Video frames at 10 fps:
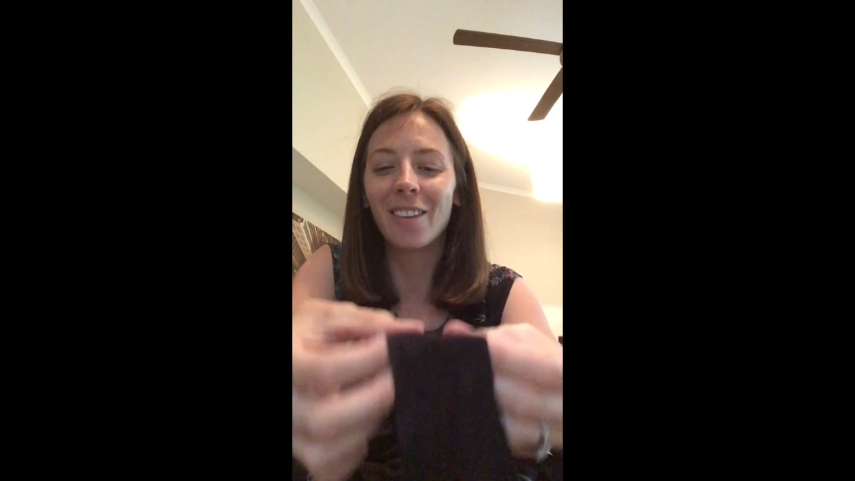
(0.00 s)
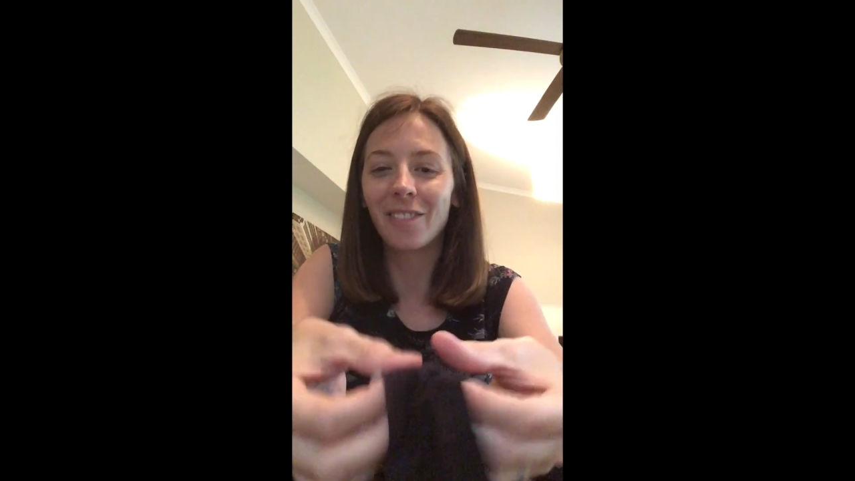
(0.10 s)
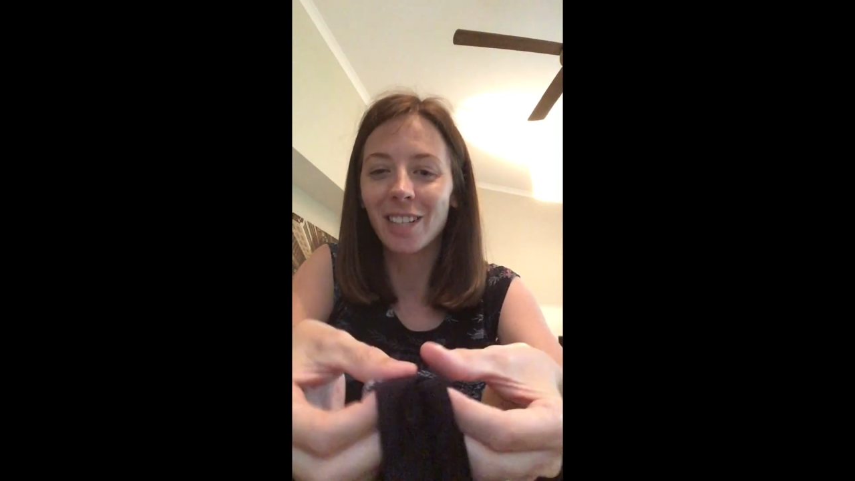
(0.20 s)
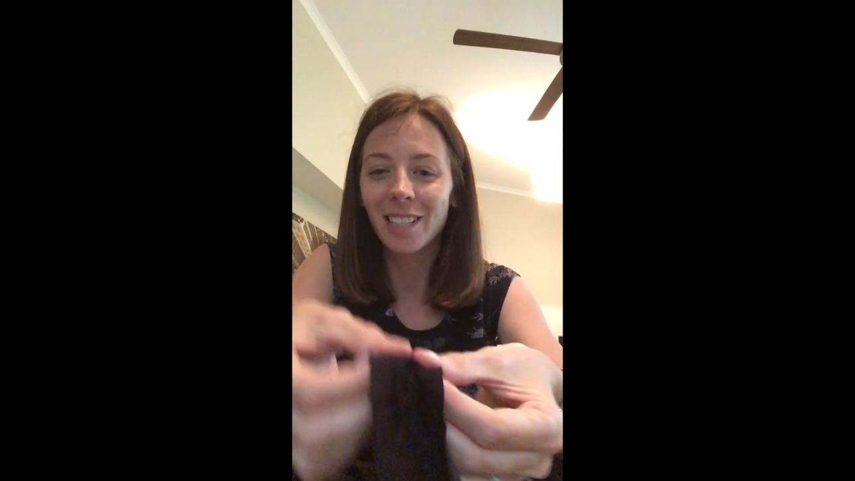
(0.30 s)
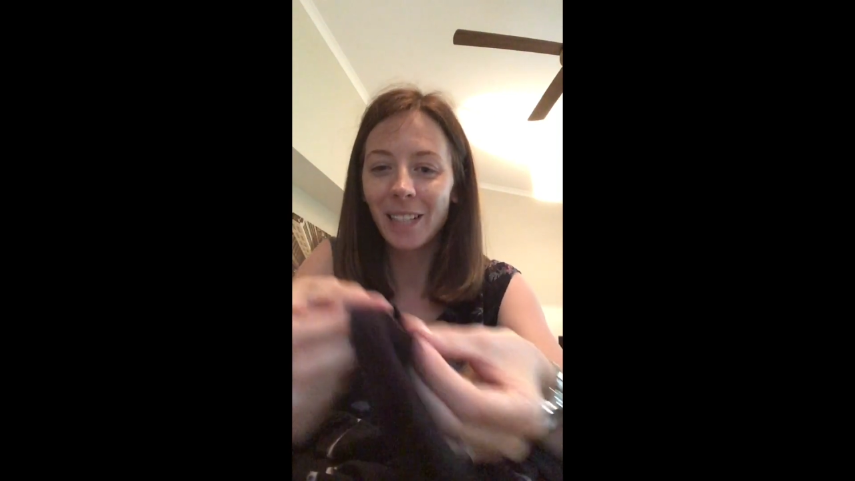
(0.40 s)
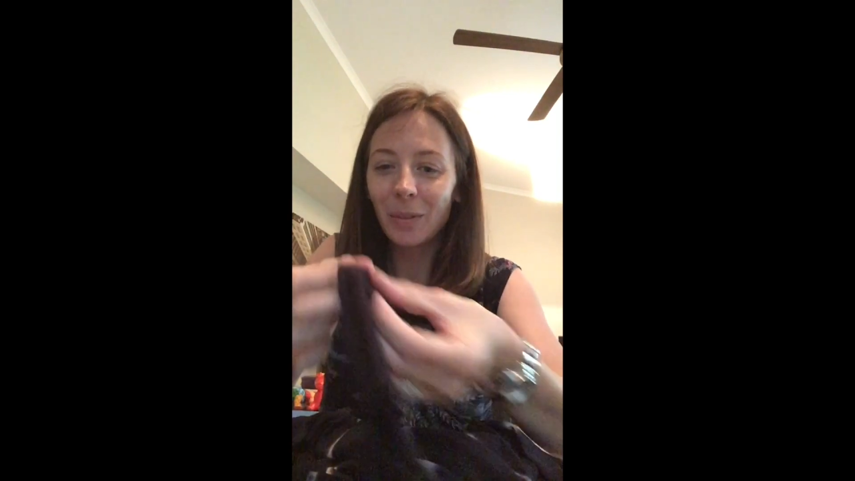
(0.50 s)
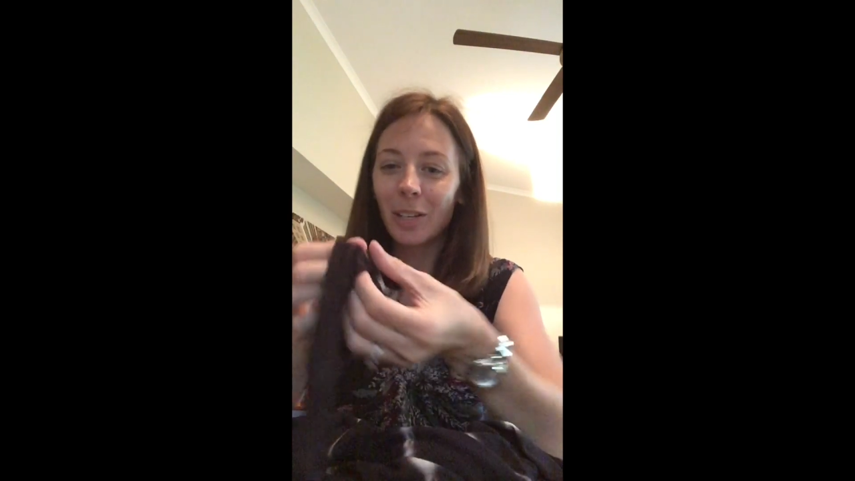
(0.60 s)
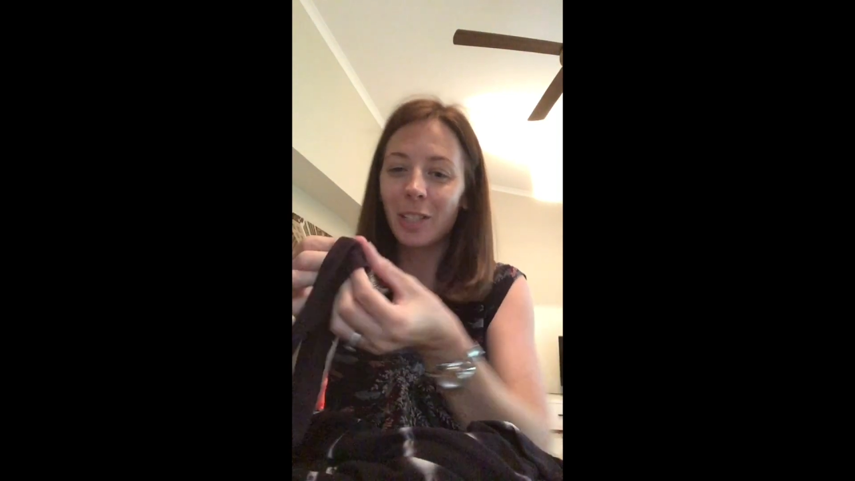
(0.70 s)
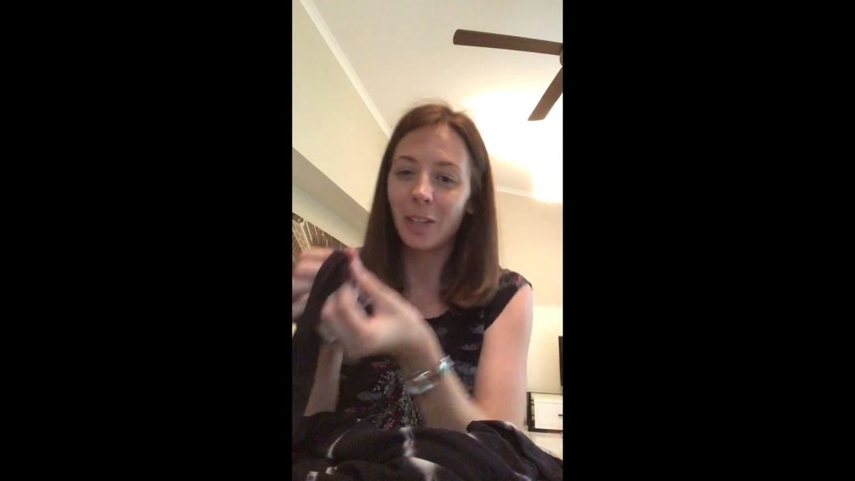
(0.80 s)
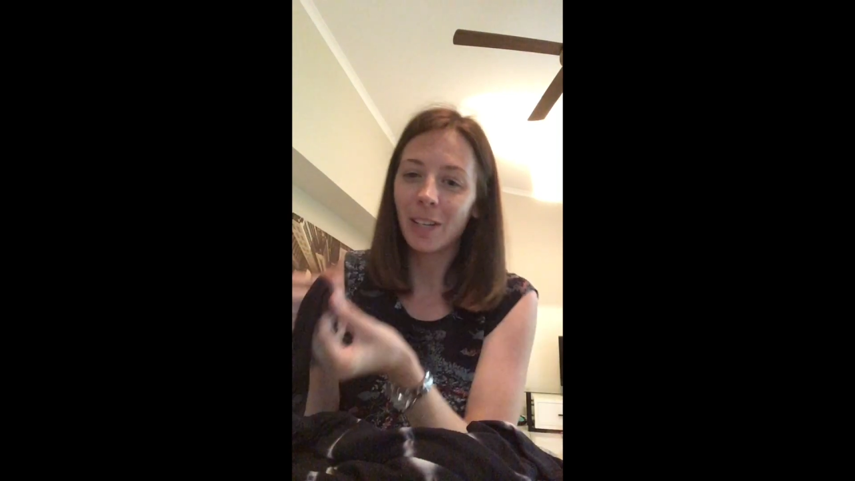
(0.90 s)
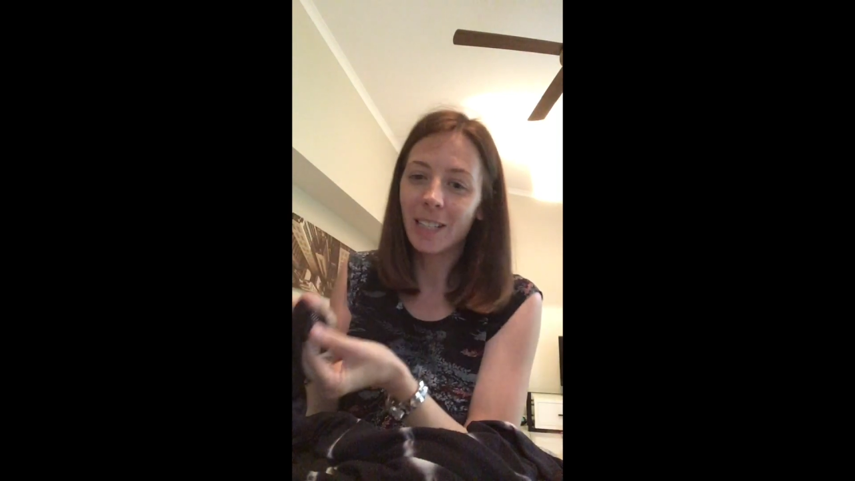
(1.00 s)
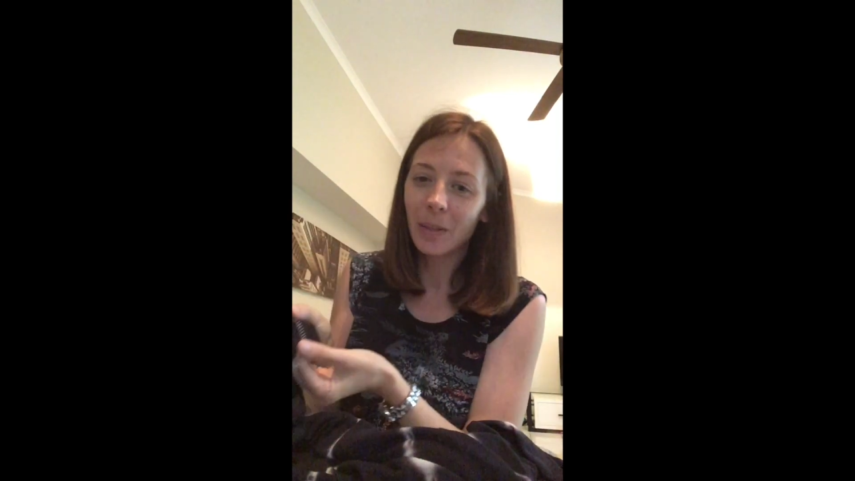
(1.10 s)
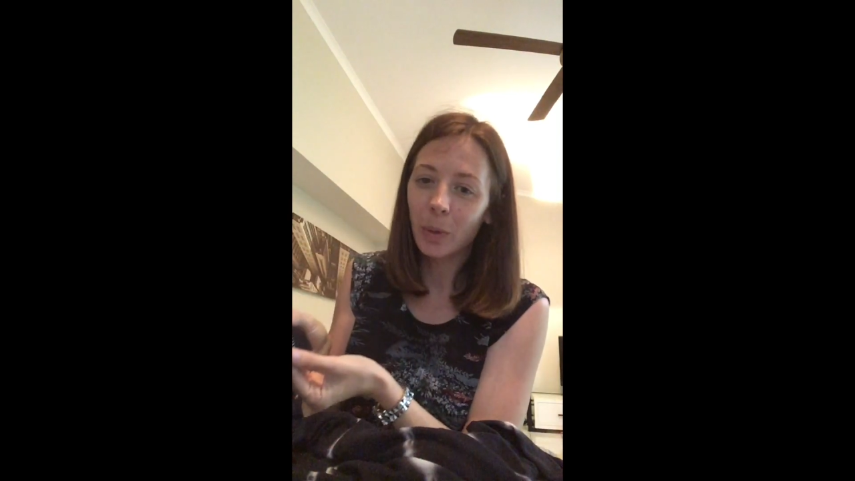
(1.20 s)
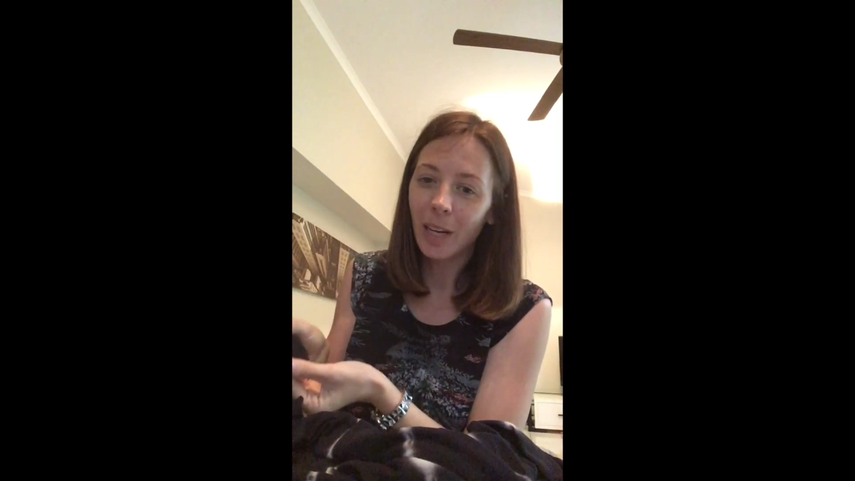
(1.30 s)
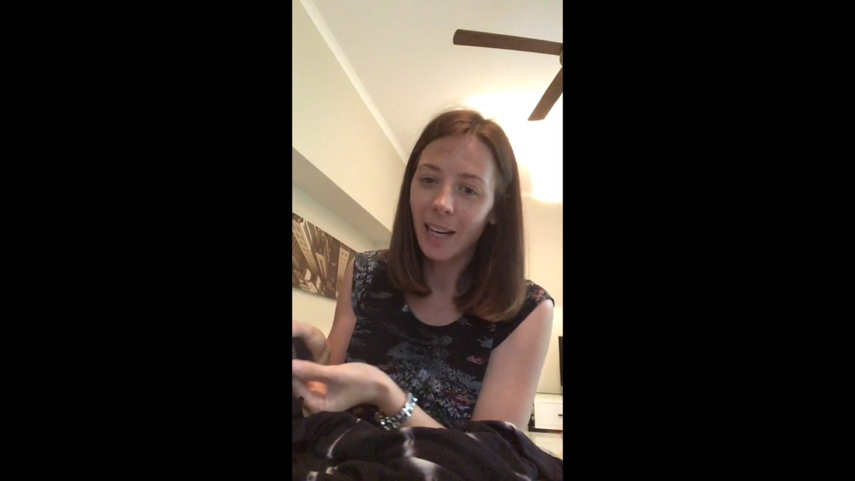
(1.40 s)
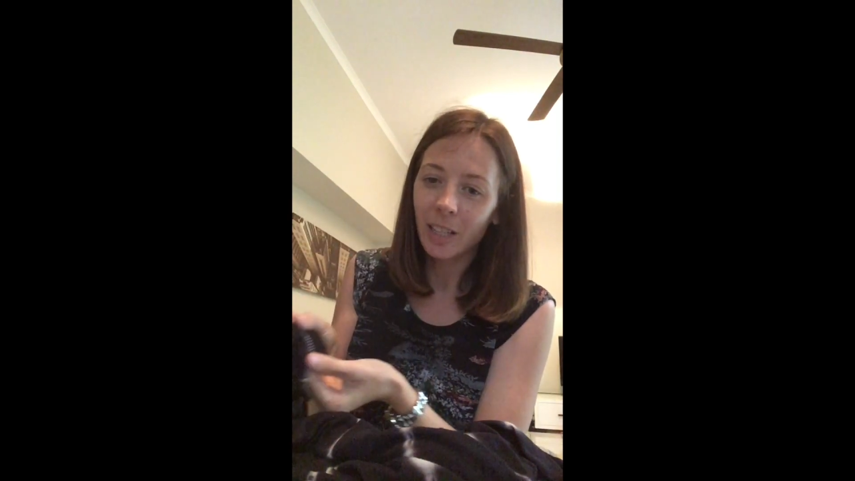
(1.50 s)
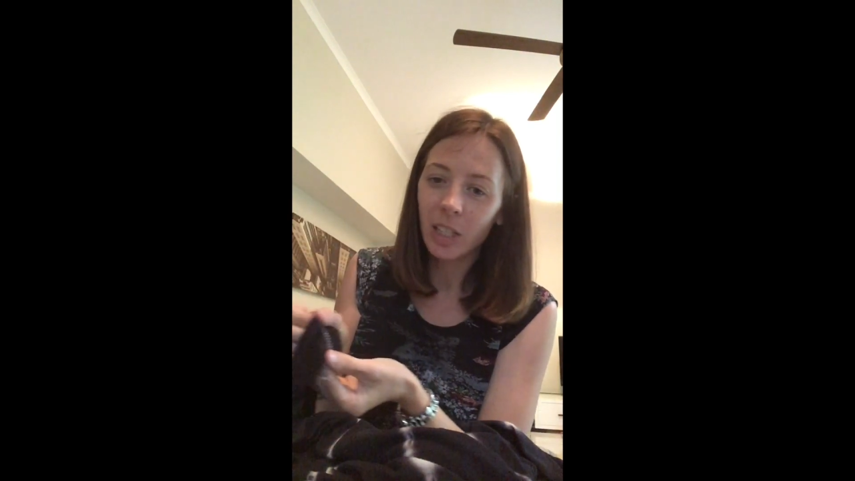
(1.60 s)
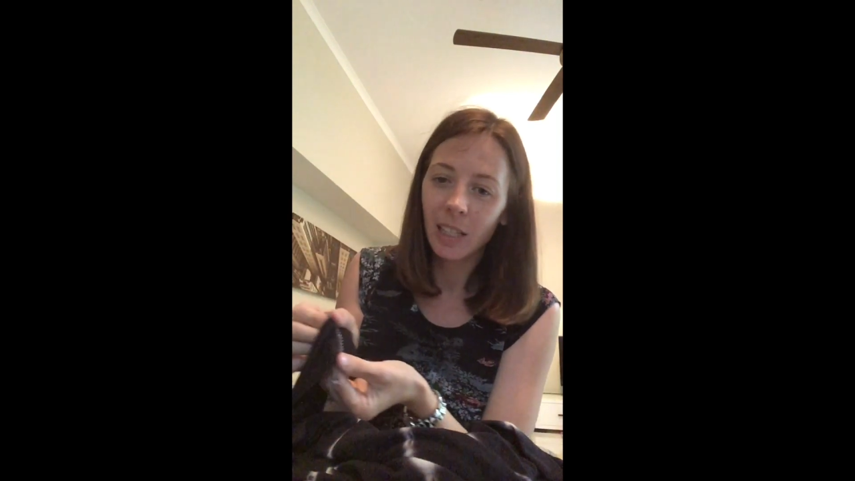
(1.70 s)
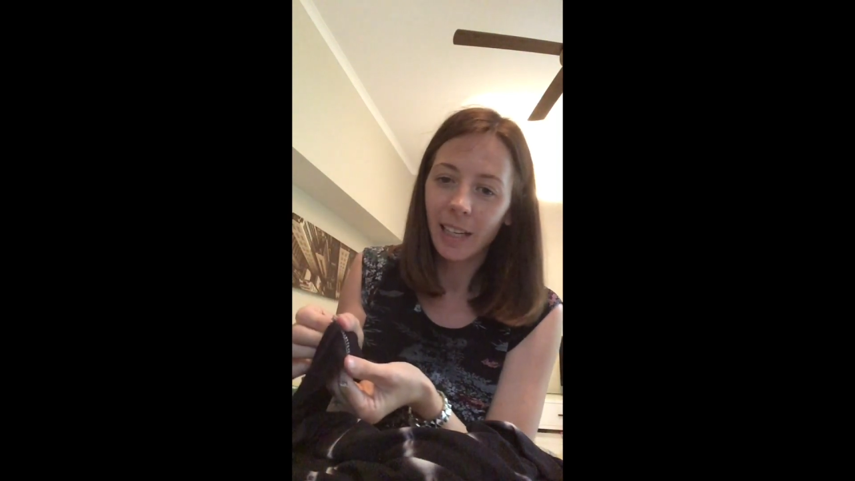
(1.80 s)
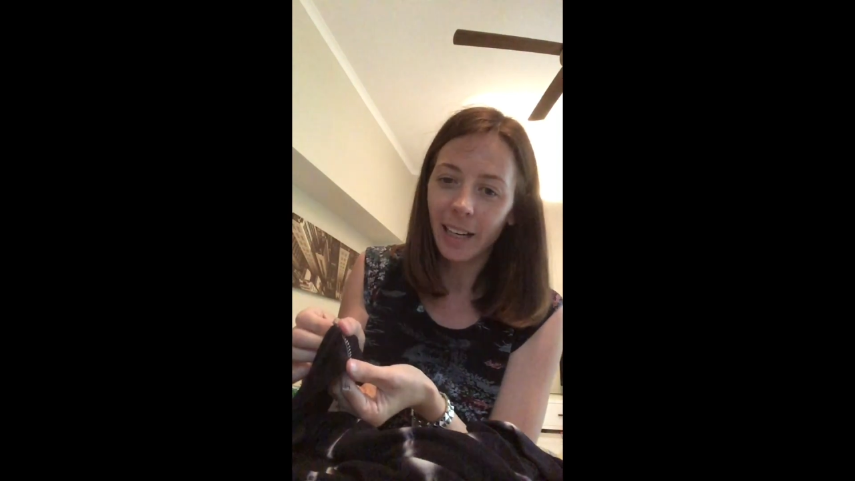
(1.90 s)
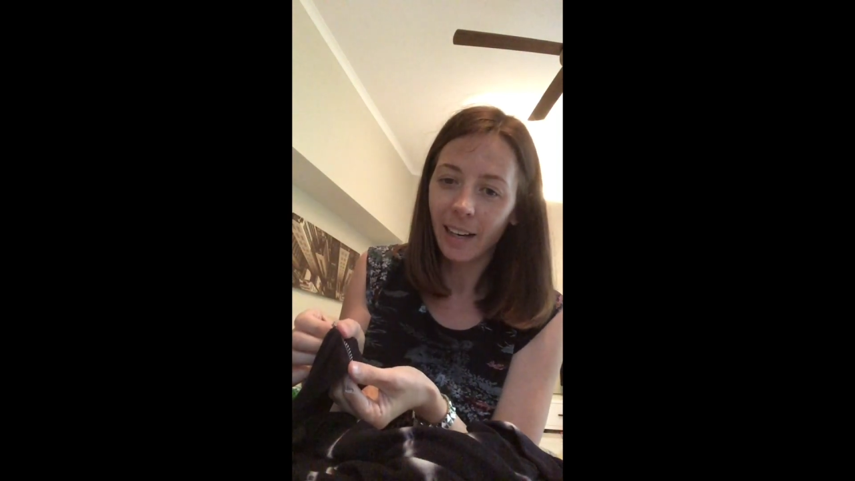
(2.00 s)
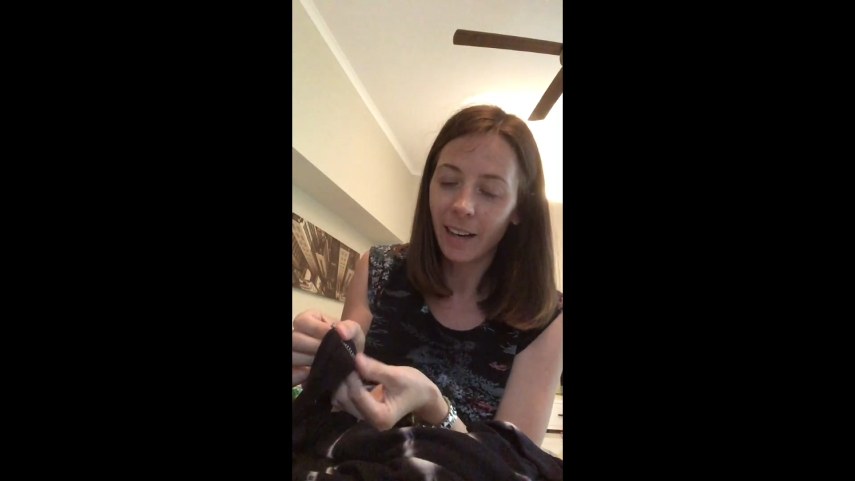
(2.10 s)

the first thing you want to do is you want to actually get it